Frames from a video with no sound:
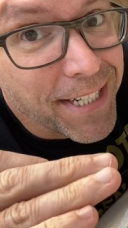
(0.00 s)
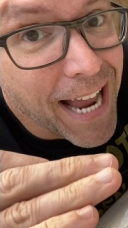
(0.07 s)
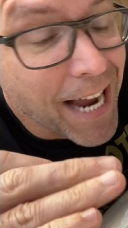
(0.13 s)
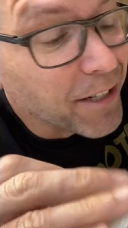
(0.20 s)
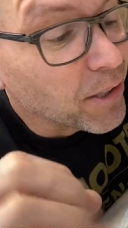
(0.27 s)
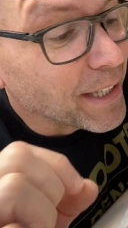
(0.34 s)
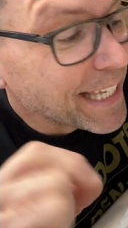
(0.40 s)

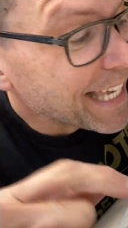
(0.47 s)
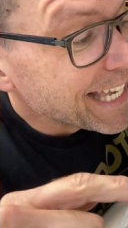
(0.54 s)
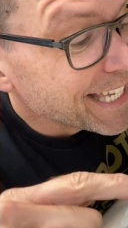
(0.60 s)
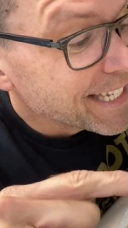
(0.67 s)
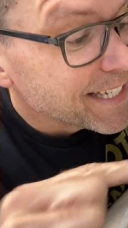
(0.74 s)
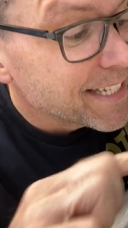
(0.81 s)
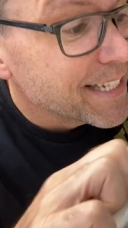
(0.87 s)
tackle
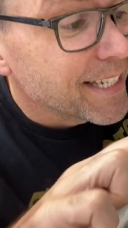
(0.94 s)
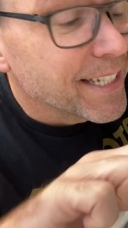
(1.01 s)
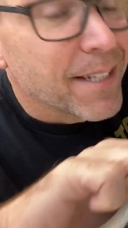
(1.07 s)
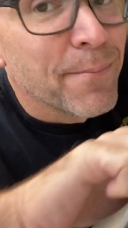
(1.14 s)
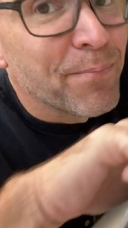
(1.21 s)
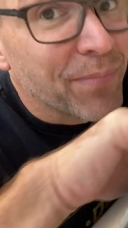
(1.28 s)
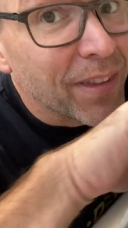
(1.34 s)
is
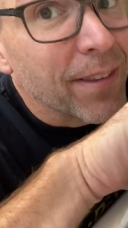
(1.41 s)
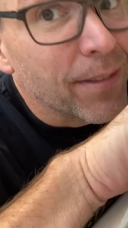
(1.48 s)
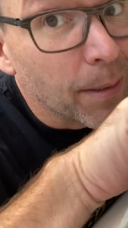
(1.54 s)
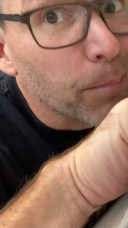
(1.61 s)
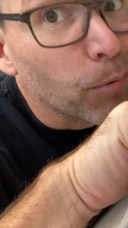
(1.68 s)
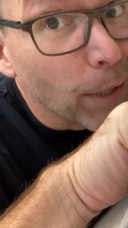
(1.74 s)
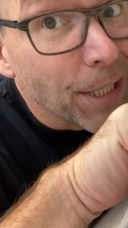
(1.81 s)
the
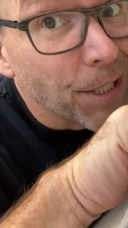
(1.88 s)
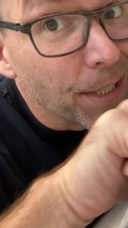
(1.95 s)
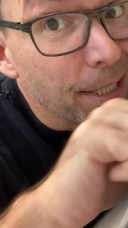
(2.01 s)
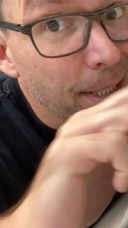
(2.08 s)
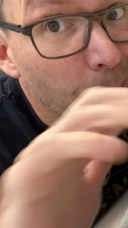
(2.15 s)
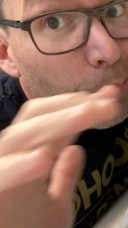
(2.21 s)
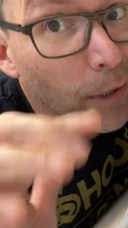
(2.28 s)
bridges,
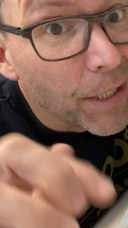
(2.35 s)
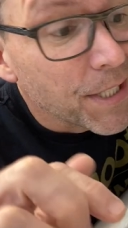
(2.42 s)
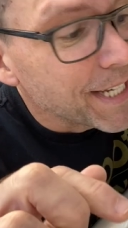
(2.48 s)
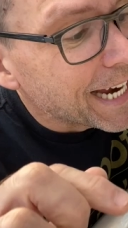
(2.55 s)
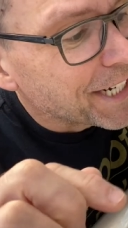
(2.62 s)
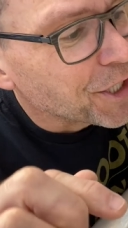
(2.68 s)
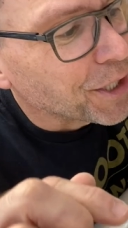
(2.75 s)
the bridge
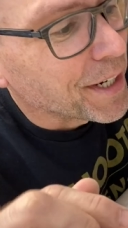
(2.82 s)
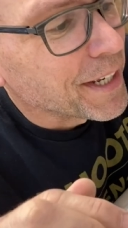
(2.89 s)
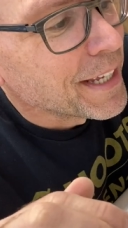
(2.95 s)
section.